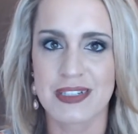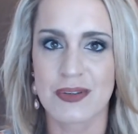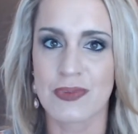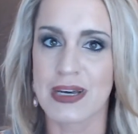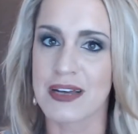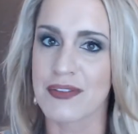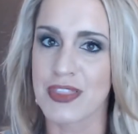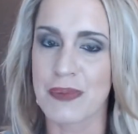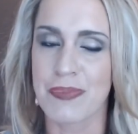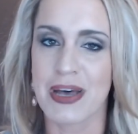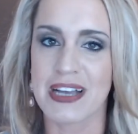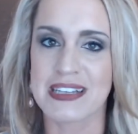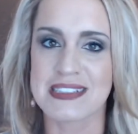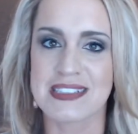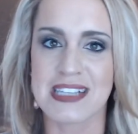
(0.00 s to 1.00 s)
Well, the
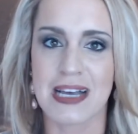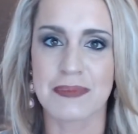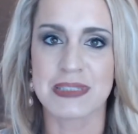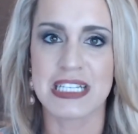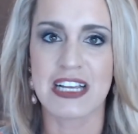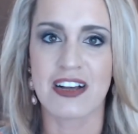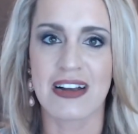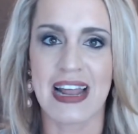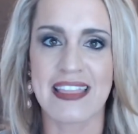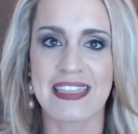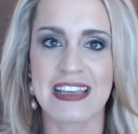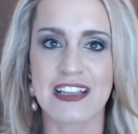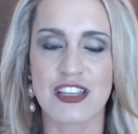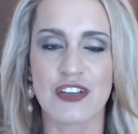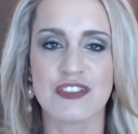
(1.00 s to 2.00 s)
buck has stopped here, and I
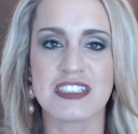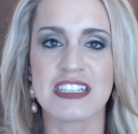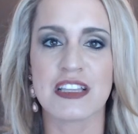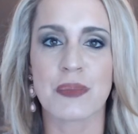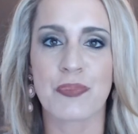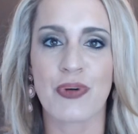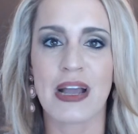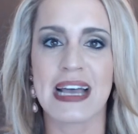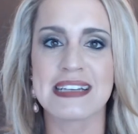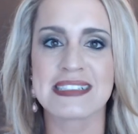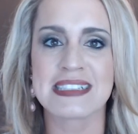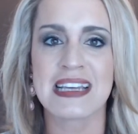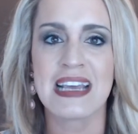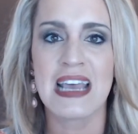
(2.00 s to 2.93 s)
think you see the press,